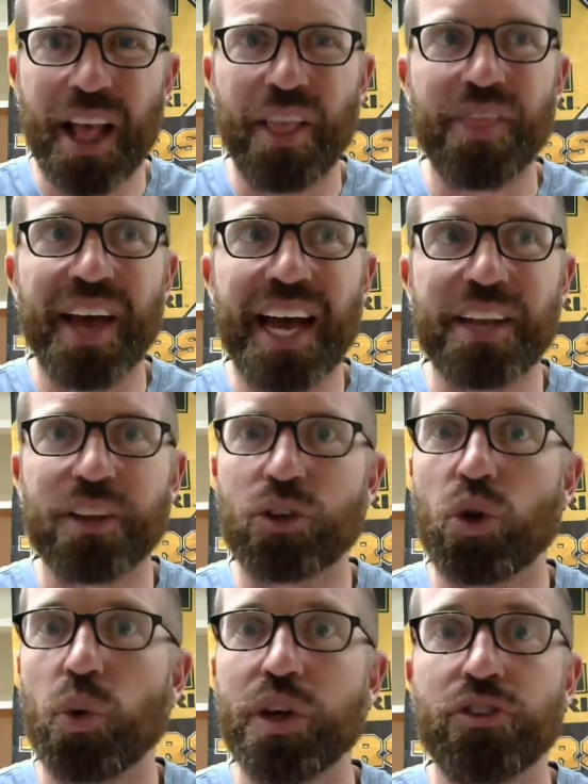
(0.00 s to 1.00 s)
That
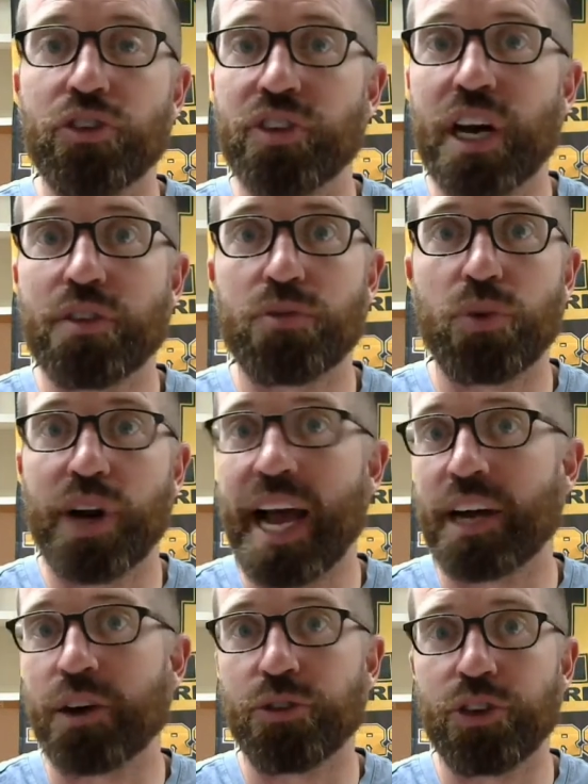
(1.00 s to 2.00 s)
quiz is not for an
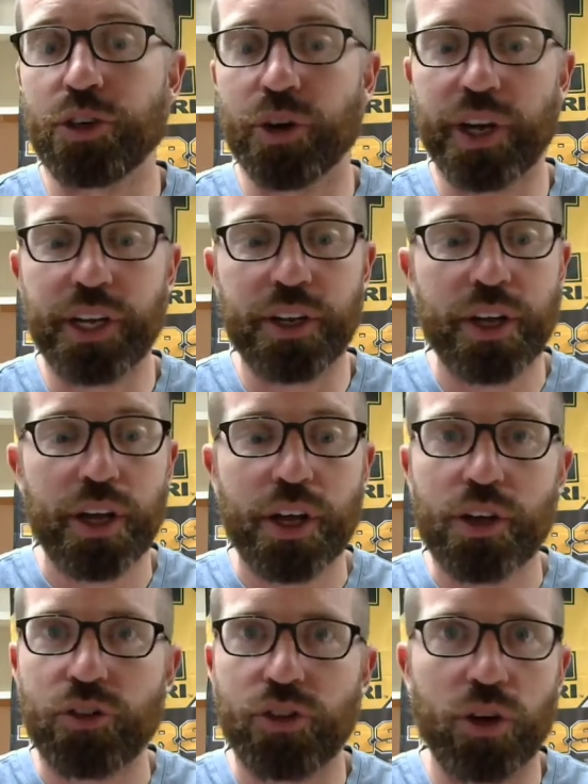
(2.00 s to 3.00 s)
accuracy grade,
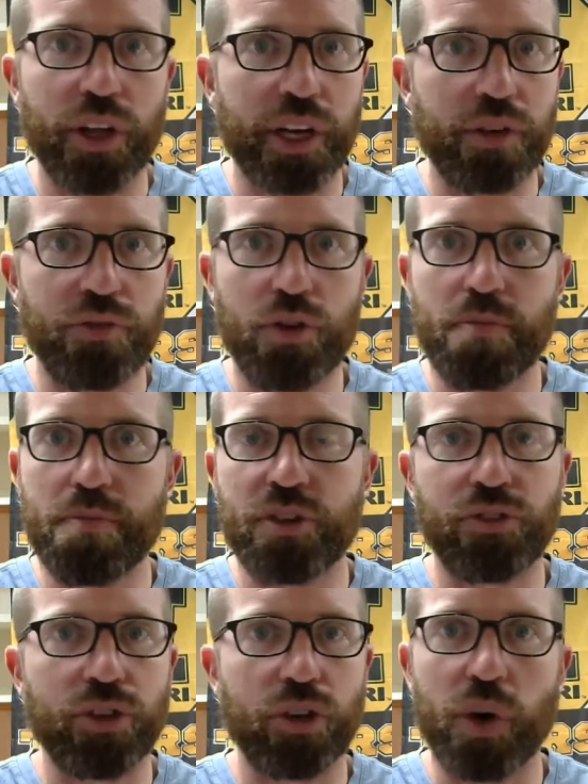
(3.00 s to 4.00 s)
so like if you miss
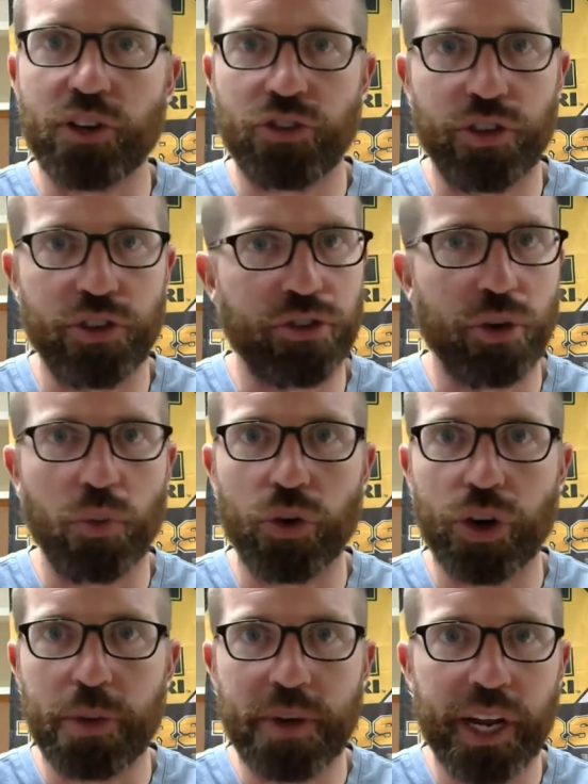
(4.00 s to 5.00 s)
the questions, don't
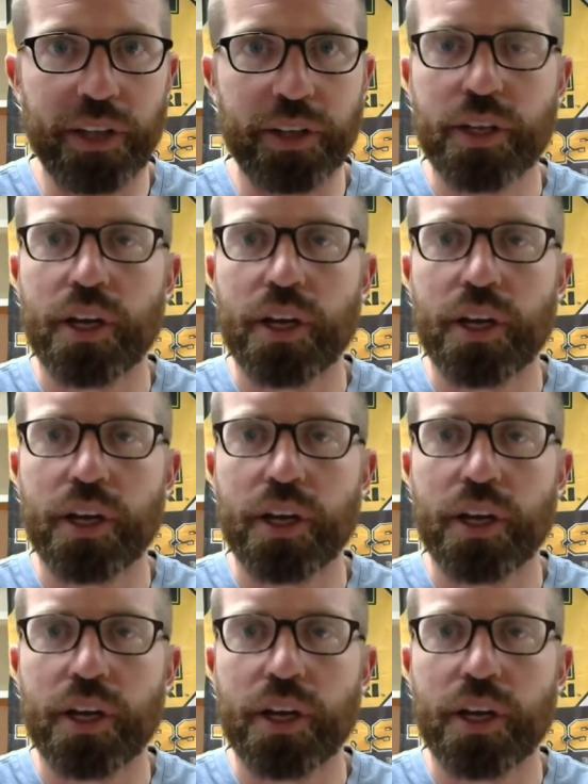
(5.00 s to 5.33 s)
worry about it.